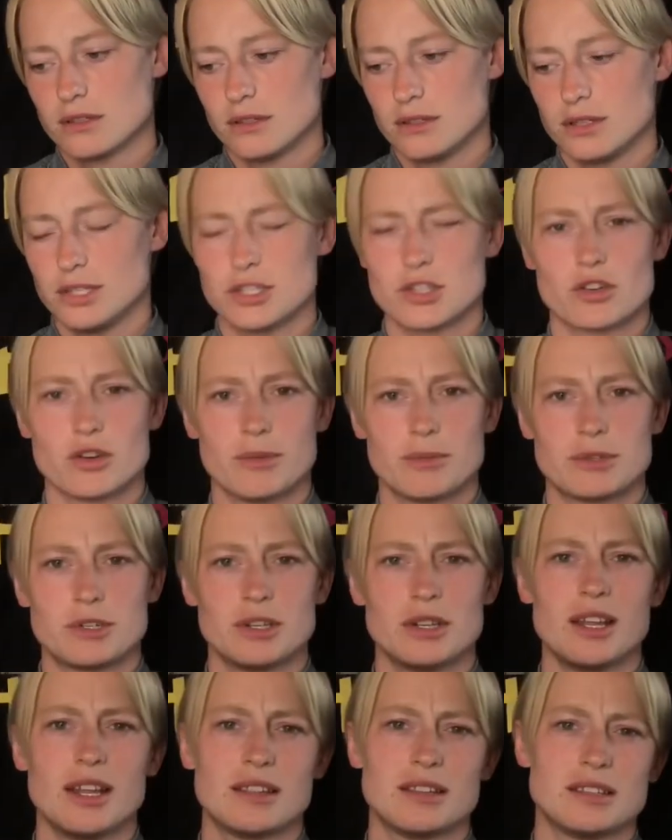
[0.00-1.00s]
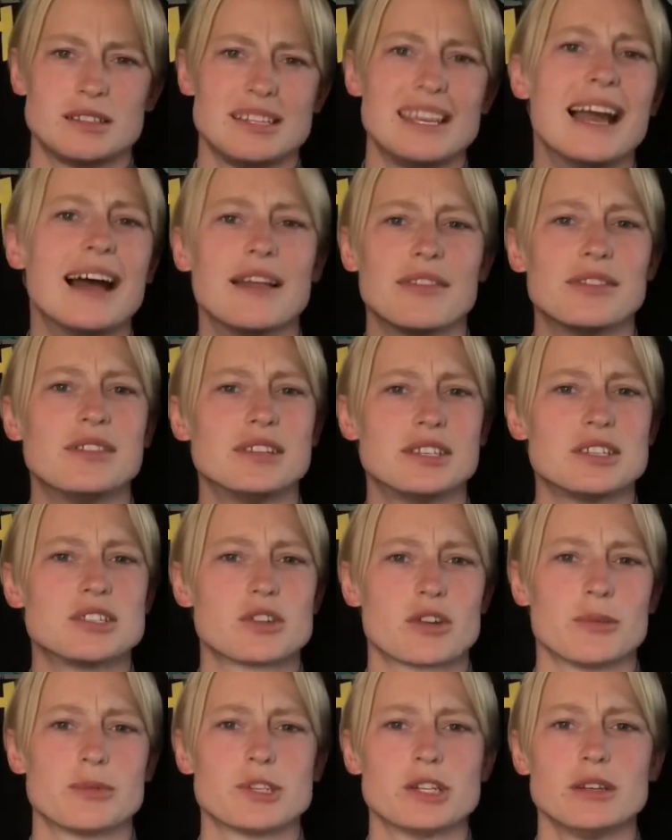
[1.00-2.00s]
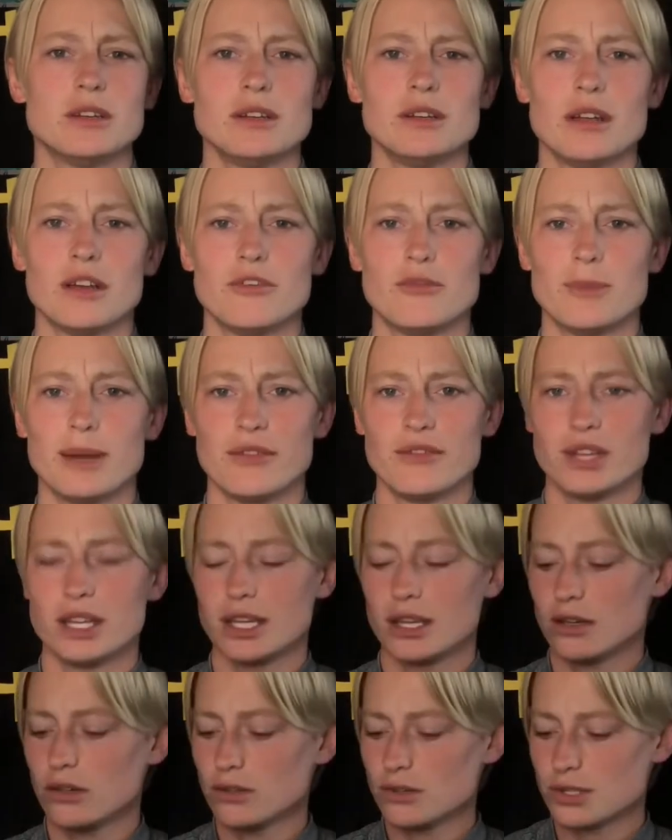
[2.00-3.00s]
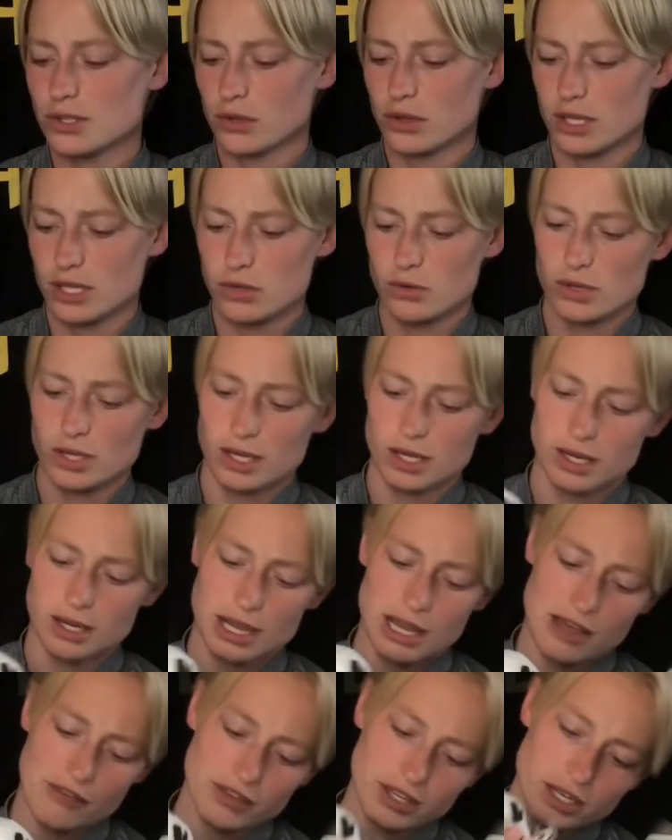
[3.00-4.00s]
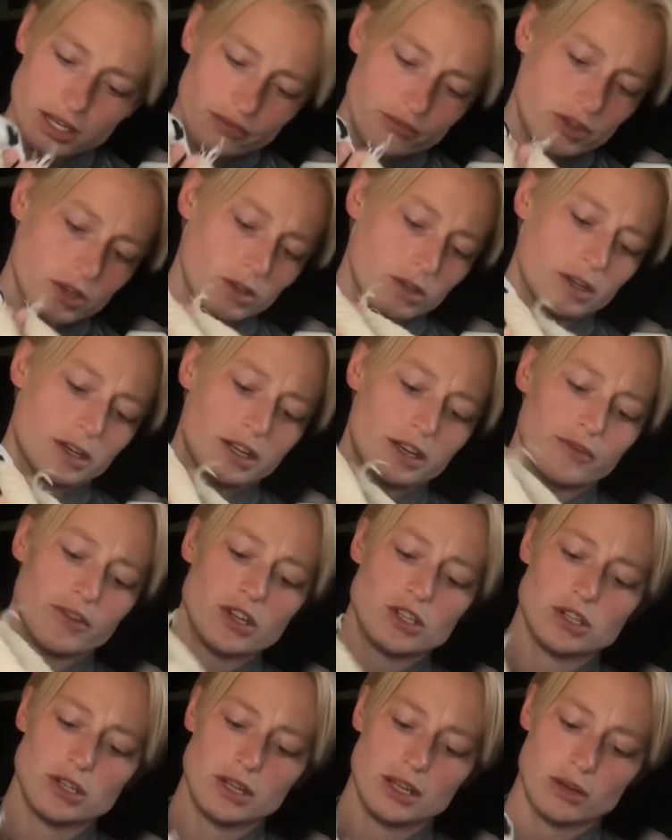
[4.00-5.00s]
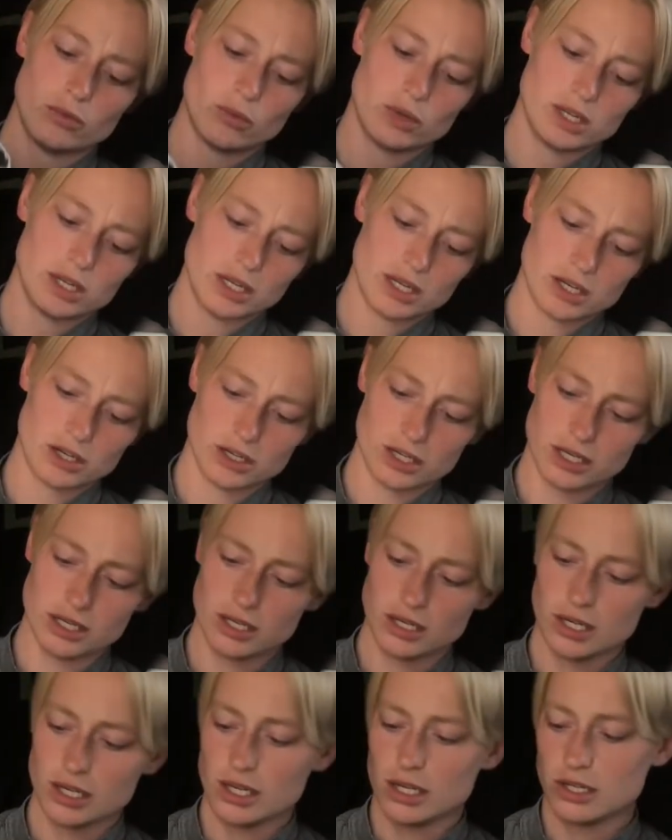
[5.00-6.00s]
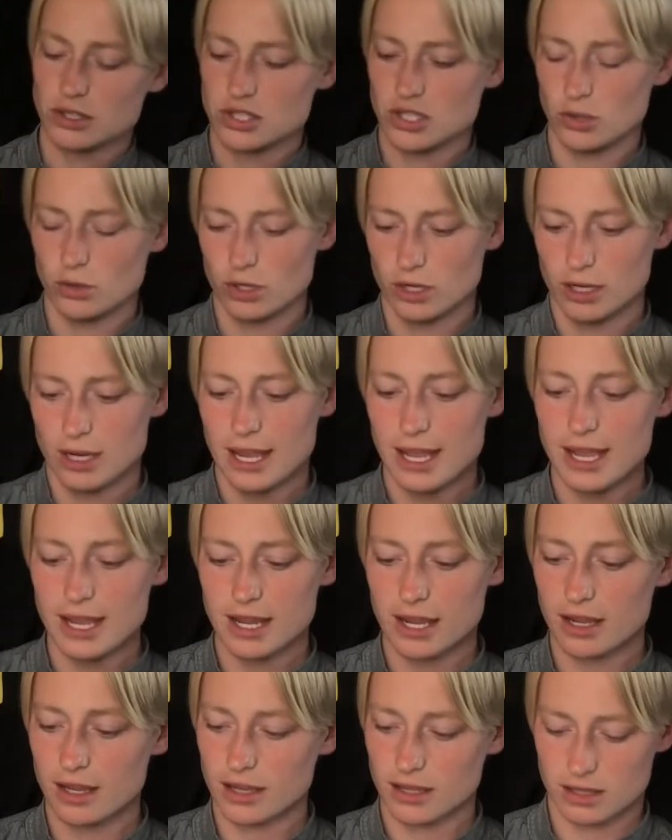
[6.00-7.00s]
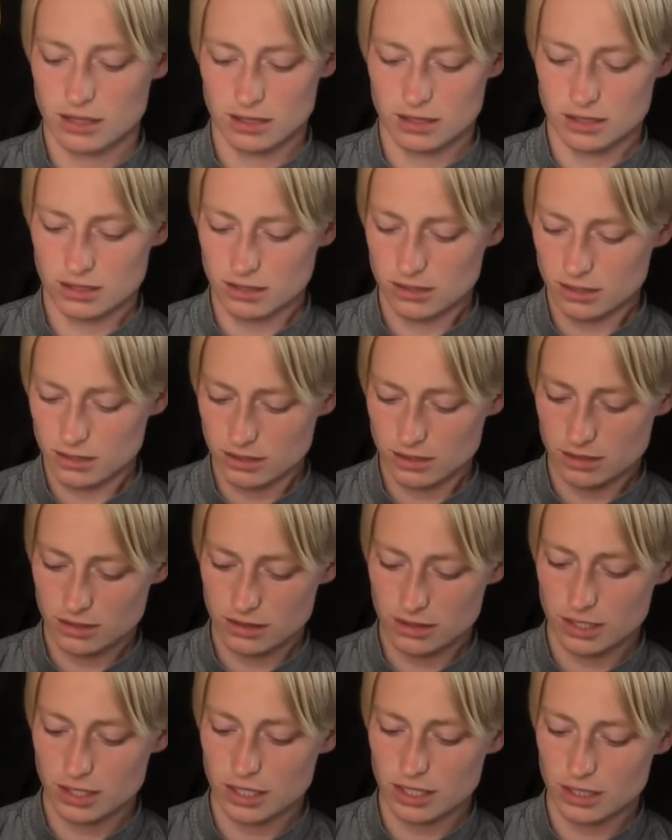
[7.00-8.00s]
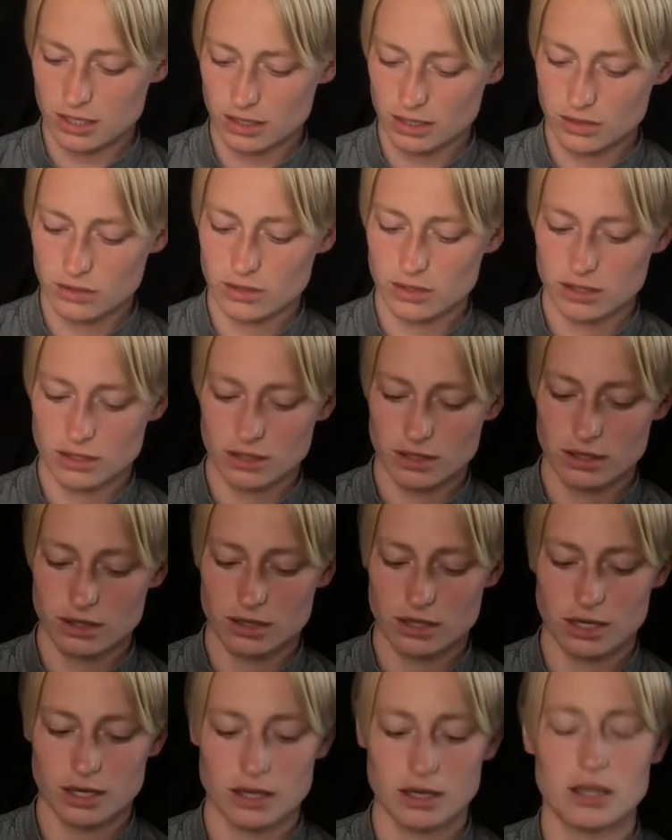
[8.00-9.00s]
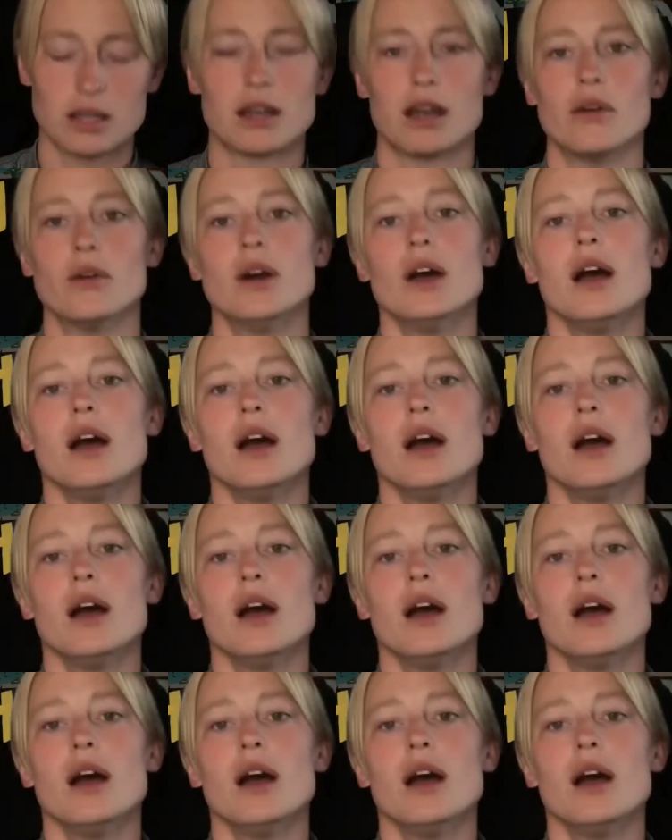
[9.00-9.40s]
description, the description of my video so that you can have it if you're learning Russian and want a good tutor. Hey, there you go. There you go.